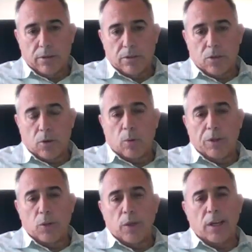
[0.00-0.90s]
So we
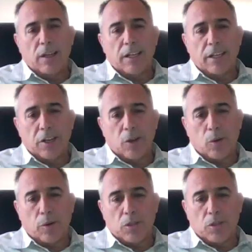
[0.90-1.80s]
do get a lot of
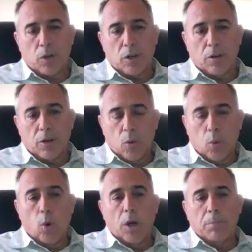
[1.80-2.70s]
inquiries where
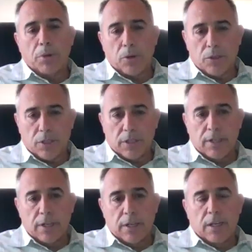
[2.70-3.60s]
one
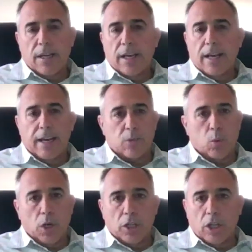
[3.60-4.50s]
person has
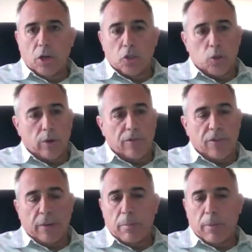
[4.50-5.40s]
one loan to a
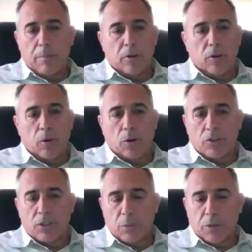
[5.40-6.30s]
family member or
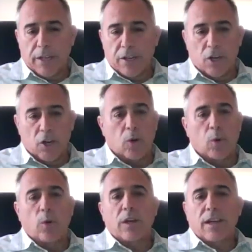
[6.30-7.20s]
someone they know,